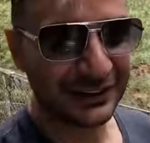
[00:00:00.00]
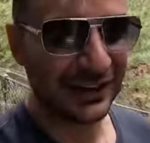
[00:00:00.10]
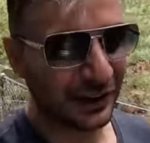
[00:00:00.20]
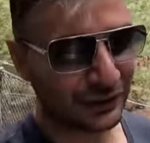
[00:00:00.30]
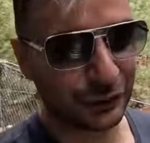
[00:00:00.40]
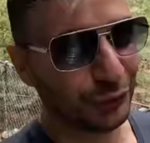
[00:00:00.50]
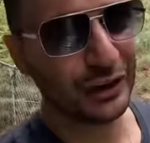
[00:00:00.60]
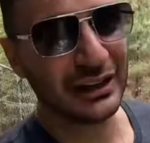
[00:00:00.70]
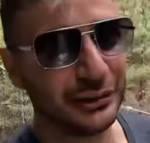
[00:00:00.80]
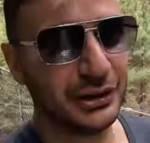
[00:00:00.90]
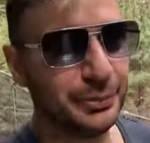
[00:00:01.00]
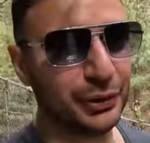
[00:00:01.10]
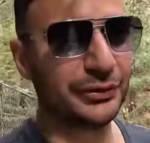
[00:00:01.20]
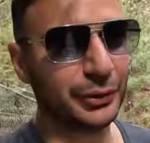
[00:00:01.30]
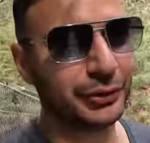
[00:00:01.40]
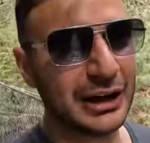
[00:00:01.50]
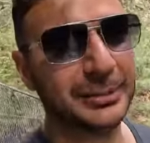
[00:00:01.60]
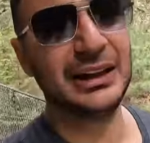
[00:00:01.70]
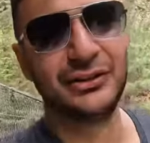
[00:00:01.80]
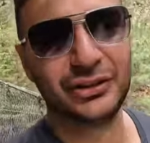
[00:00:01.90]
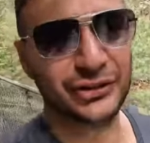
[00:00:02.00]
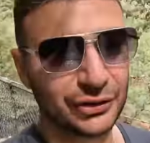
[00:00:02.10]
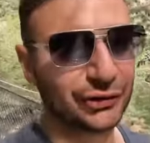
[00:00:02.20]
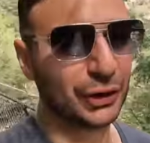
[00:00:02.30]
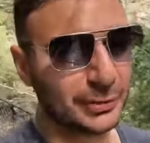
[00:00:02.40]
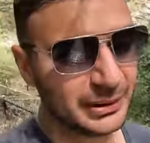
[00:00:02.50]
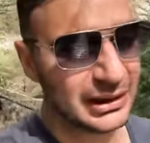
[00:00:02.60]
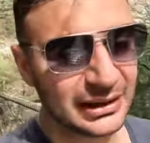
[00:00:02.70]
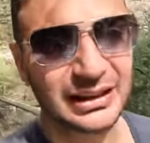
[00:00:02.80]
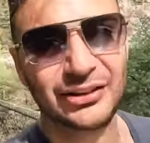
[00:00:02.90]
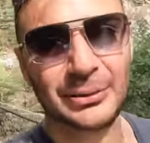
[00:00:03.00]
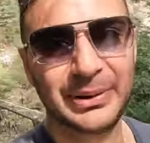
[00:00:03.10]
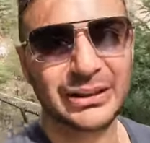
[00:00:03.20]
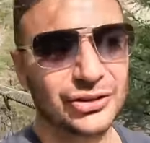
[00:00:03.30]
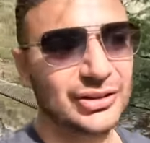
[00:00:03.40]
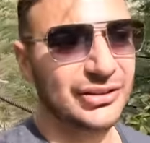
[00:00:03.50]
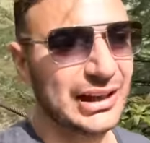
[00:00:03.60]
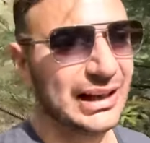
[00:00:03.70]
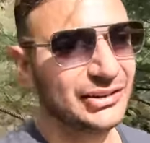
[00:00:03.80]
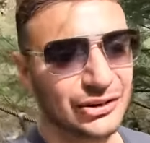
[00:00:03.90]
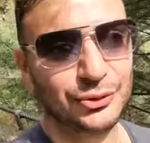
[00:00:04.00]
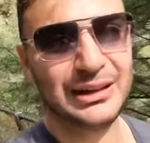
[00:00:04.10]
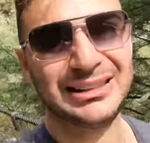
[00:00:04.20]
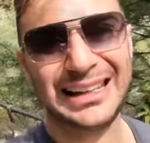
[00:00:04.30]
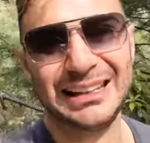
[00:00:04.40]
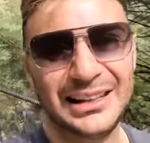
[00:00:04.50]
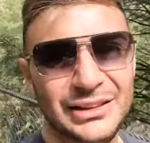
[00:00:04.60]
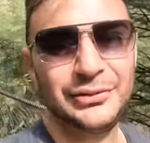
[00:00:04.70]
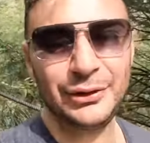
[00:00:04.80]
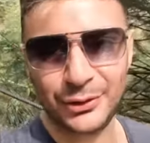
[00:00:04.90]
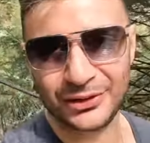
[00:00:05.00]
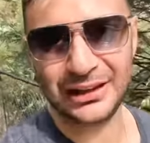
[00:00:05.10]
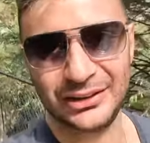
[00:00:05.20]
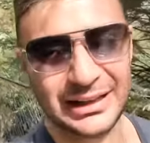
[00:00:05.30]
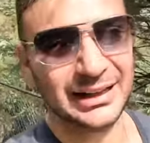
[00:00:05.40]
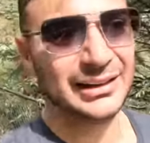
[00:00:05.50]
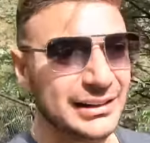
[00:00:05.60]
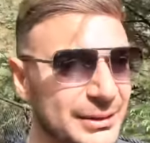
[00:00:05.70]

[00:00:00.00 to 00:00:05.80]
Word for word: you get are just really, really beautiful. Great places just to stop, get some pictures, and just really take in the views that you get.